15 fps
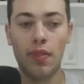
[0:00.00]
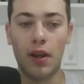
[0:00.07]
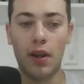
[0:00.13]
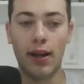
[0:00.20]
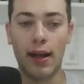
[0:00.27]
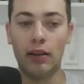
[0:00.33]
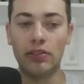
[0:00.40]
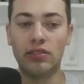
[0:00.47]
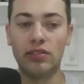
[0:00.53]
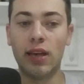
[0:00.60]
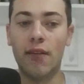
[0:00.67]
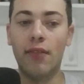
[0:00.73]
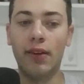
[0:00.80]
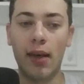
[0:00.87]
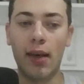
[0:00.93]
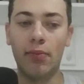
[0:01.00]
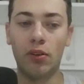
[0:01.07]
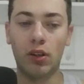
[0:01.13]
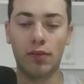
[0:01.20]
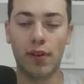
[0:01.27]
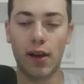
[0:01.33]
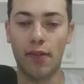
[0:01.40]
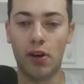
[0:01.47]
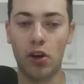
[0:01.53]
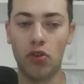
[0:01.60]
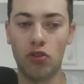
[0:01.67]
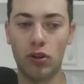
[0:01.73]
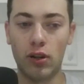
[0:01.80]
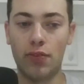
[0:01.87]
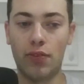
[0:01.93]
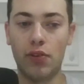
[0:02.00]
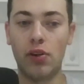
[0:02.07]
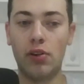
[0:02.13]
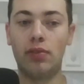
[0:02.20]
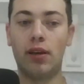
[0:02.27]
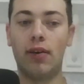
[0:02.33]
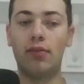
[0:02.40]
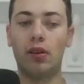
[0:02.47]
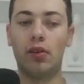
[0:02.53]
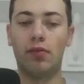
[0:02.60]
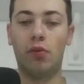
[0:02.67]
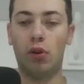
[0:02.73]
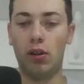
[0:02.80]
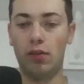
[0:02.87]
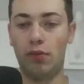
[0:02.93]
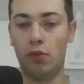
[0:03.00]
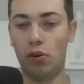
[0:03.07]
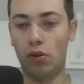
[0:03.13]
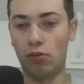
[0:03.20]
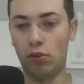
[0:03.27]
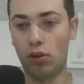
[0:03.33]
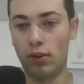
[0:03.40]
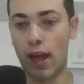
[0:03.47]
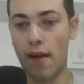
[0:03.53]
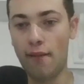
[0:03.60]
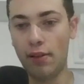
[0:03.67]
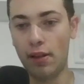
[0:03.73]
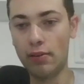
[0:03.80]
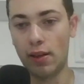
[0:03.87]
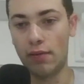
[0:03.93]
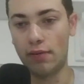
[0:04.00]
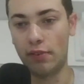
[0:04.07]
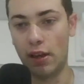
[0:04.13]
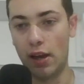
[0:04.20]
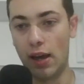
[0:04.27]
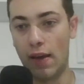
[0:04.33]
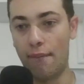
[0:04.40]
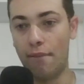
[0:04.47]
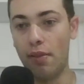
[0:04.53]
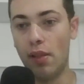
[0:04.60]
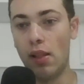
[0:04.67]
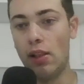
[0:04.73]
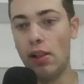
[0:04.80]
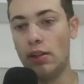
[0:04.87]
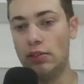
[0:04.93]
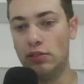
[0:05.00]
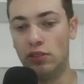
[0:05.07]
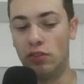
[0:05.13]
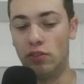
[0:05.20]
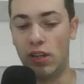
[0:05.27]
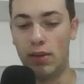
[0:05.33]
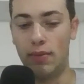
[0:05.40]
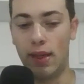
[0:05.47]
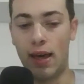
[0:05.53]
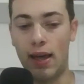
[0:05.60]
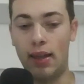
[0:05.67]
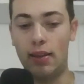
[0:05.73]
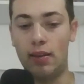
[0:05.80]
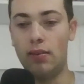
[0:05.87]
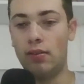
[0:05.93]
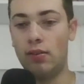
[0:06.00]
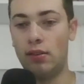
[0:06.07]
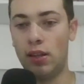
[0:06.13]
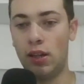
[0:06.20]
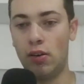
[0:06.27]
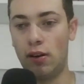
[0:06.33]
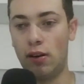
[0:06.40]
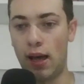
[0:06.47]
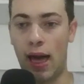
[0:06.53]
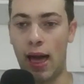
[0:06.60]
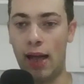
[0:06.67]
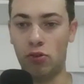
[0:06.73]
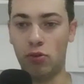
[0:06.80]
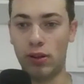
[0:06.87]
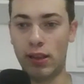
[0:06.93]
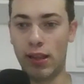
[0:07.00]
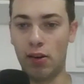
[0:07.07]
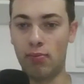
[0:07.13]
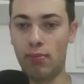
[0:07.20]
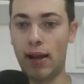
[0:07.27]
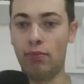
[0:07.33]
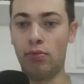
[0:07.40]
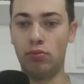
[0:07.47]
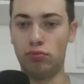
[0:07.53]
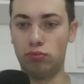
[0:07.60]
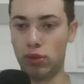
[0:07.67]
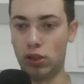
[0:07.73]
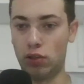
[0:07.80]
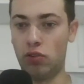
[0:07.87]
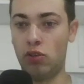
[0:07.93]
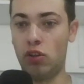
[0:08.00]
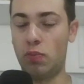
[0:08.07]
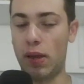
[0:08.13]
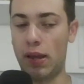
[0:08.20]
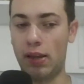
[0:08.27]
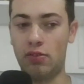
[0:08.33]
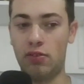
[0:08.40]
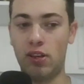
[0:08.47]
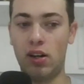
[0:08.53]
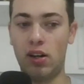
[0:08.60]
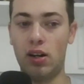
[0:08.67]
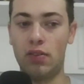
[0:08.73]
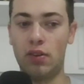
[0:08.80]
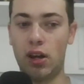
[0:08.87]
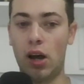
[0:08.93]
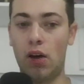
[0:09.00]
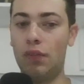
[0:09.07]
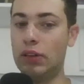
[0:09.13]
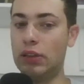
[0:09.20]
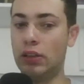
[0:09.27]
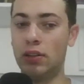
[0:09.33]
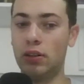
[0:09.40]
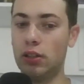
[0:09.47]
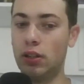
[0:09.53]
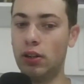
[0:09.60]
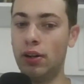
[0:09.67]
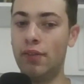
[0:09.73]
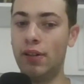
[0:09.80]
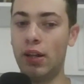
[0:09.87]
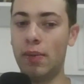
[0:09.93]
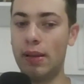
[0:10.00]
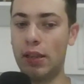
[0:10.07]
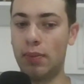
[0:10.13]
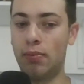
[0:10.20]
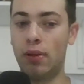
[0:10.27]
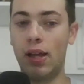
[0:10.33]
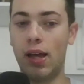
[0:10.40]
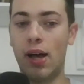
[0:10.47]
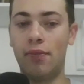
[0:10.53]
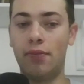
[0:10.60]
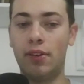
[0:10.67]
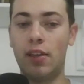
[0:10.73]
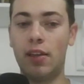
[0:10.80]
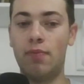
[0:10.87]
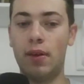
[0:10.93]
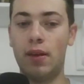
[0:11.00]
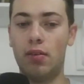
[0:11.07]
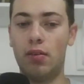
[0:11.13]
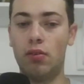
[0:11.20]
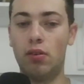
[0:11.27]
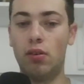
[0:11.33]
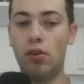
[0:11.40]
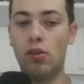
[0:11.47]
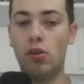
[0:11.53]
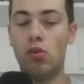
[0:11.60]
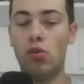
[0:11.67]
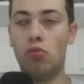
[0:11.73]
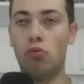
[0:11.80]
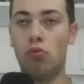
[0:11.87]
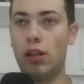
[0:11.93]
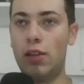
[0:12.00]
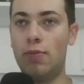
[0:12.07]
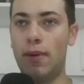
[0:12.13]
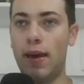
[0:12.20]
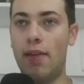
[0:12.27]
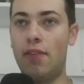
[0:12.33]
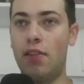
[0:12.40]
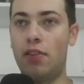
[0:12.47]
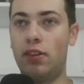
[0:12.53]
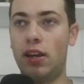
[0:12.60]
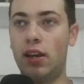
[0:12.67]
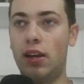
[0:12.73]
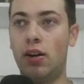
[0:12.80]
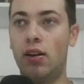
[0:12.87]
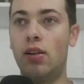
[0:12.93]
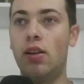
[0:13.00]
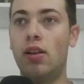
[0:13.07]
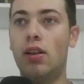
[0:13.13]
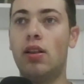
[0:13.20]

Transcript: They're now 7 games under 500 at 37-44. Really having a tough time. It's a team that, actually they were my World Series pick this year, and I don't think they're even going to make the playoffs. They've been really bad this year.